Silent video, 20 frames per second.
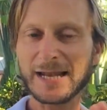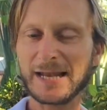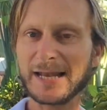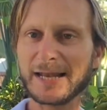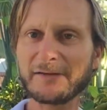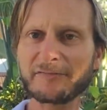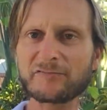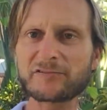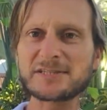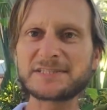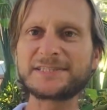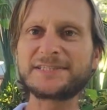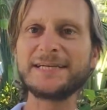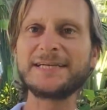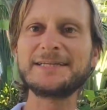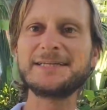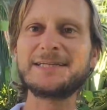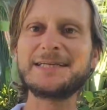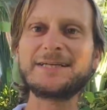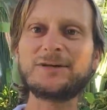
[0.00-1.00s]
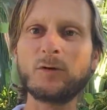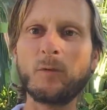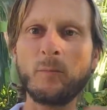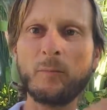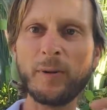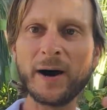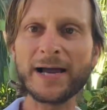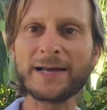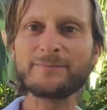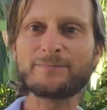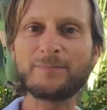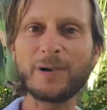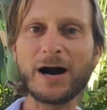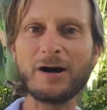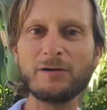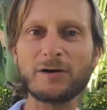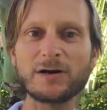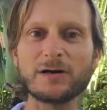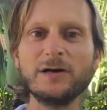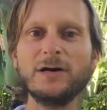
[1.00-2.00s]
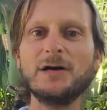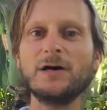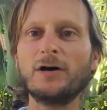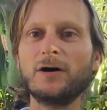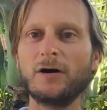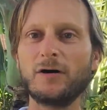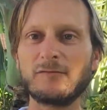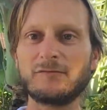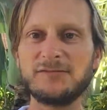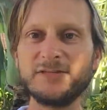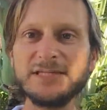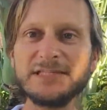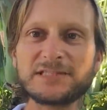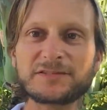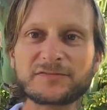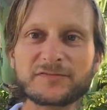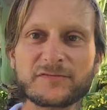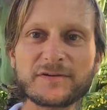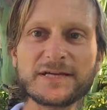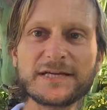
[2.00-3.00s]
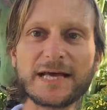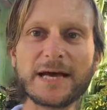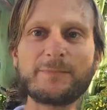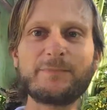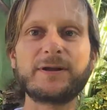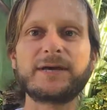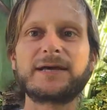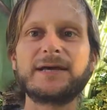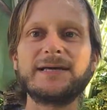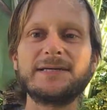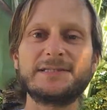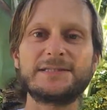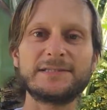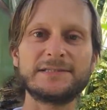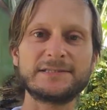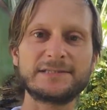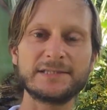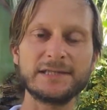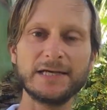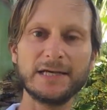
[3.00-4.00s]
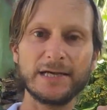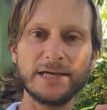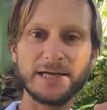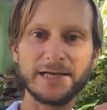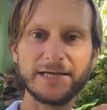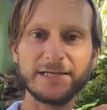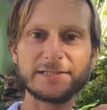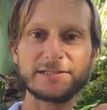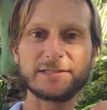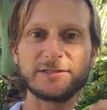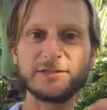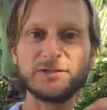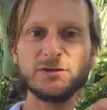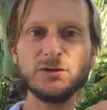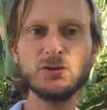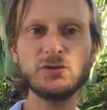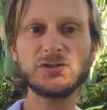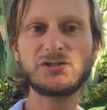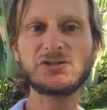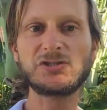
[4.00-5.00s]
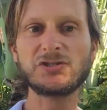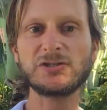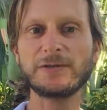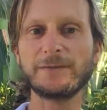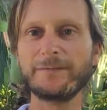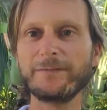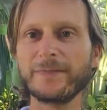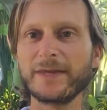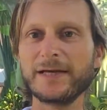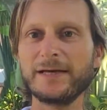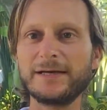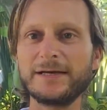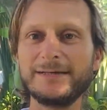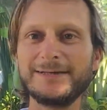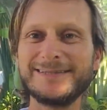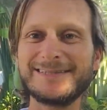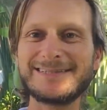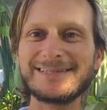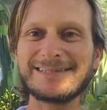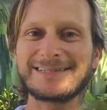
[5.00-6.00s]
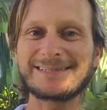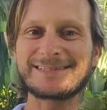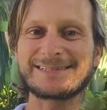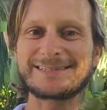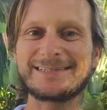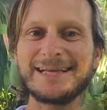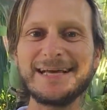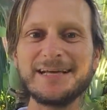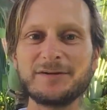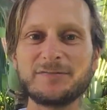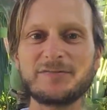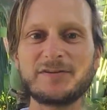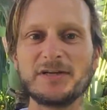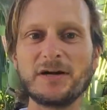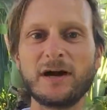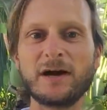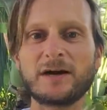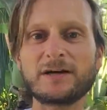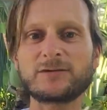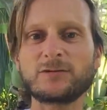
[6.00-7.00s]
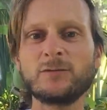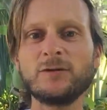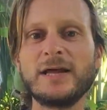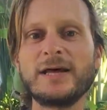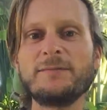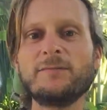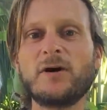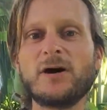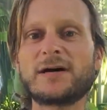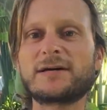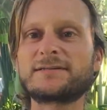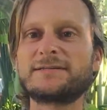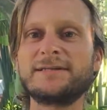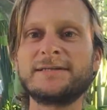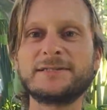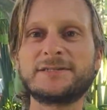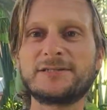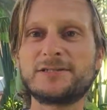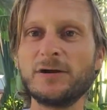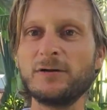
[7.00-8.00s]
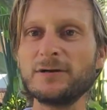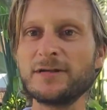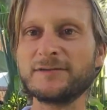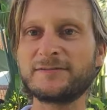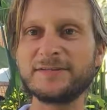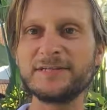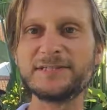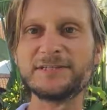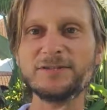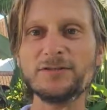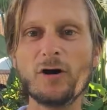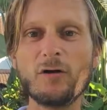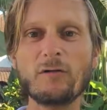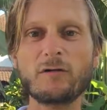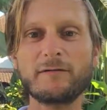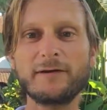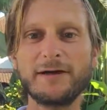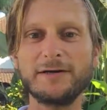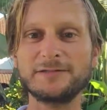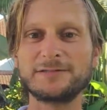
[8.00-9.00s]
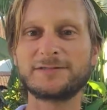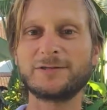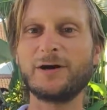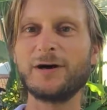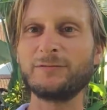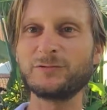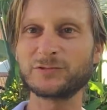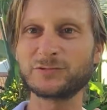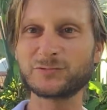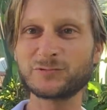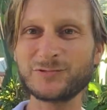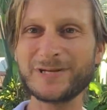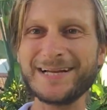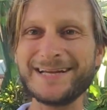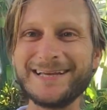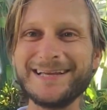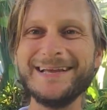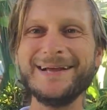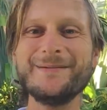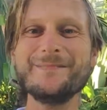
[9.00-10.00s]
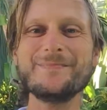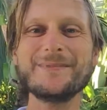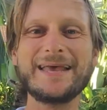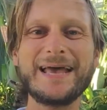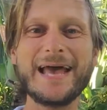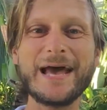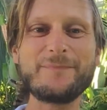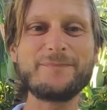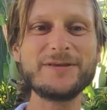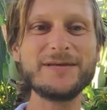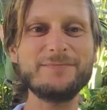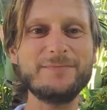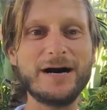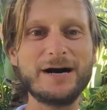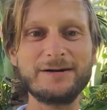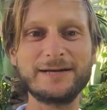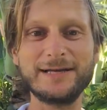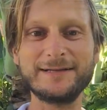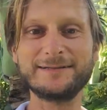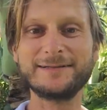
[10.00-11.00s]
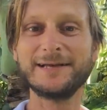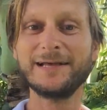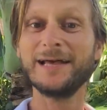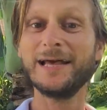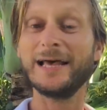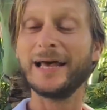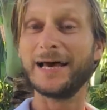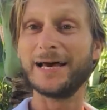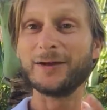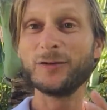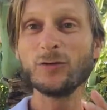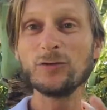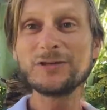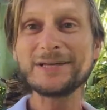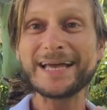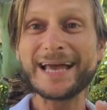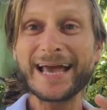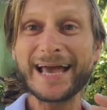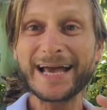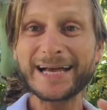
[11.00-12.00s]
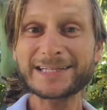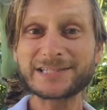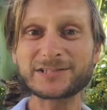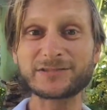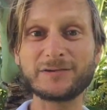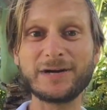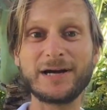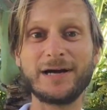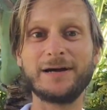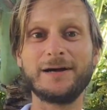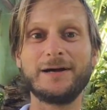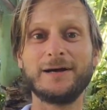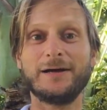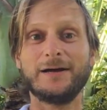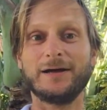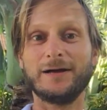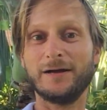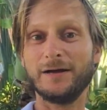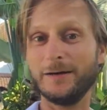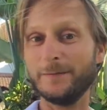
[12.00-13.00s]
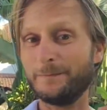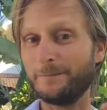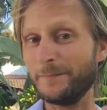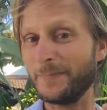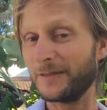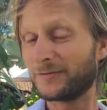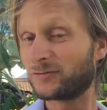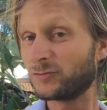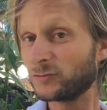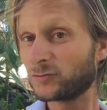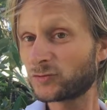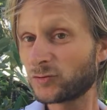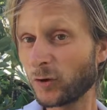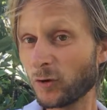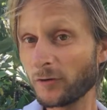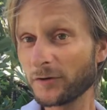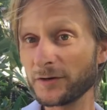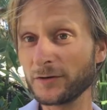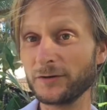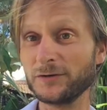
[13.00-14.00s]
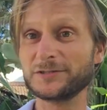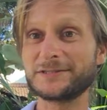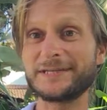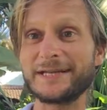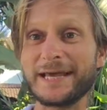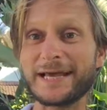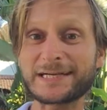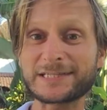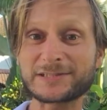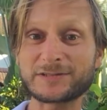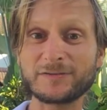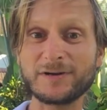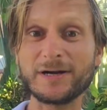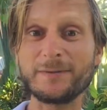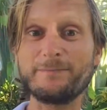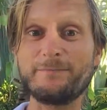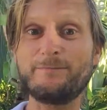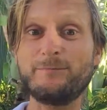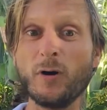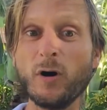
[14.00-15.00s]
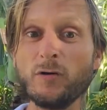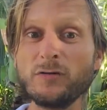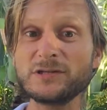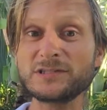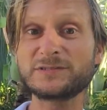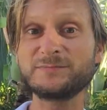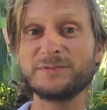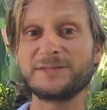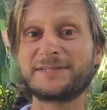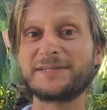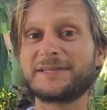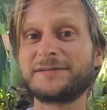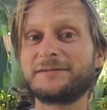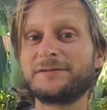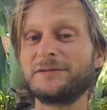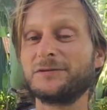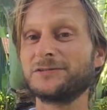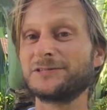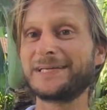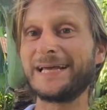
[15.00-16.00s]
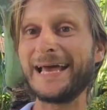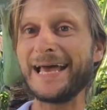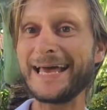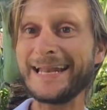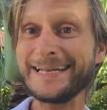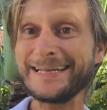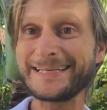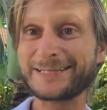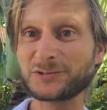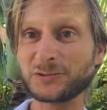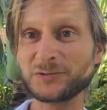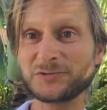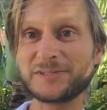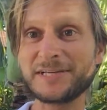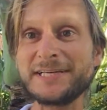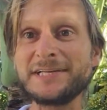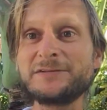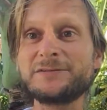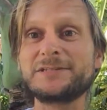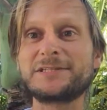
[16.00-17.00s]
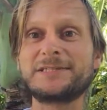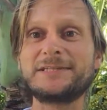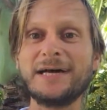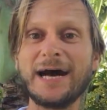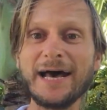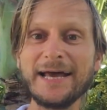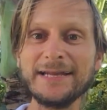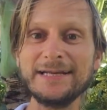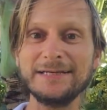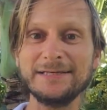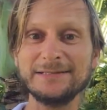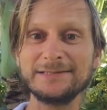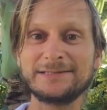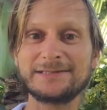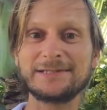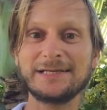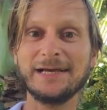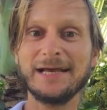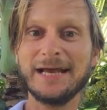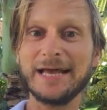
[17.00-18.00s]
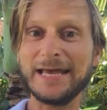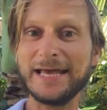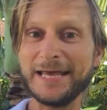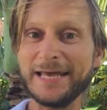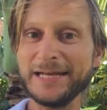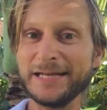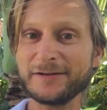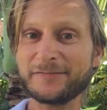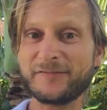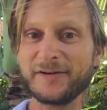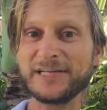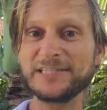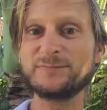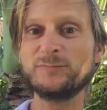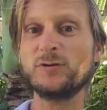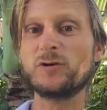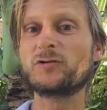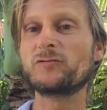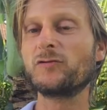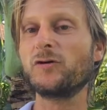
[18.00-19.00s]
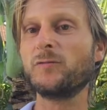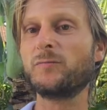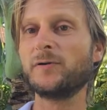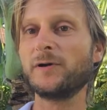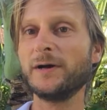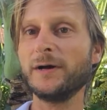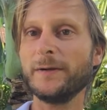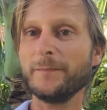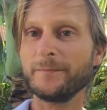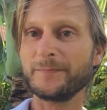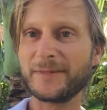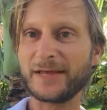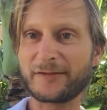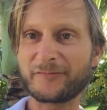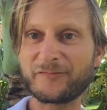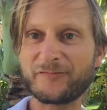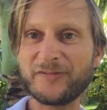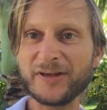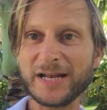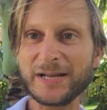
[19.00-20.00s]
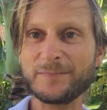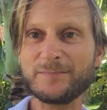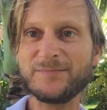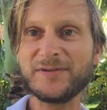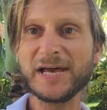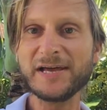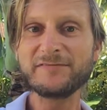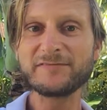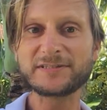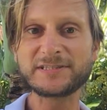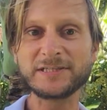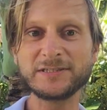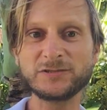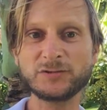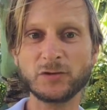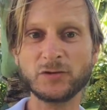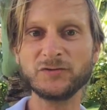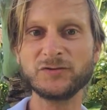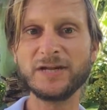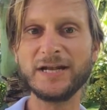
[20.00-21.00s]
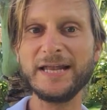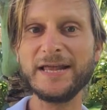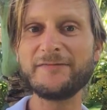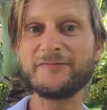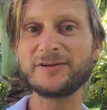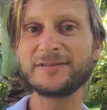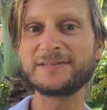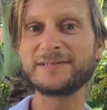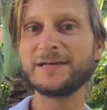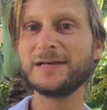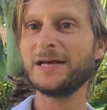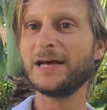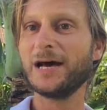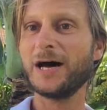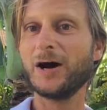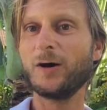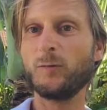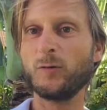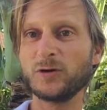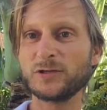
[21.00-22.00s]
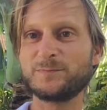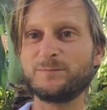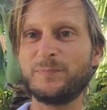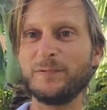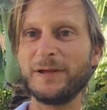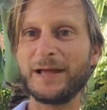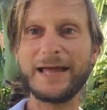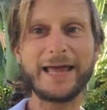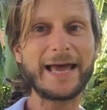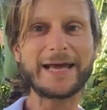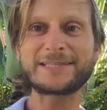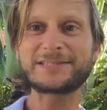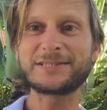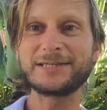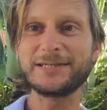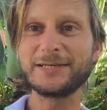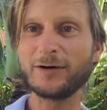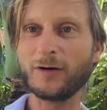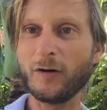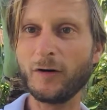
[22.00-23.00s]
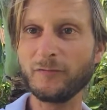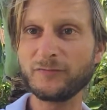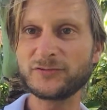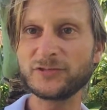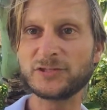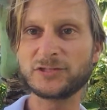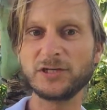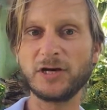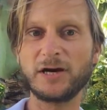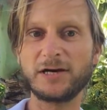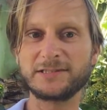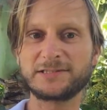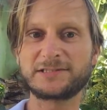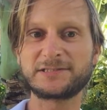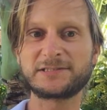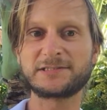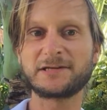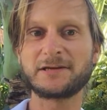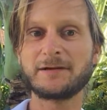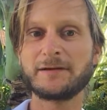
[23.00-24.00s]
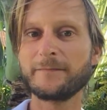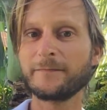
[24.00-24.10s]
Leveraging the combined power of these three applications is huge. This is state-of-the-art online marketing shown and teach nowhere else, so I was really happy about it. And all the extra uh, tutorials and extra bonus materials and the continuous guidance in the Facebook group that Philippe, David and John delivered was actually off the charts.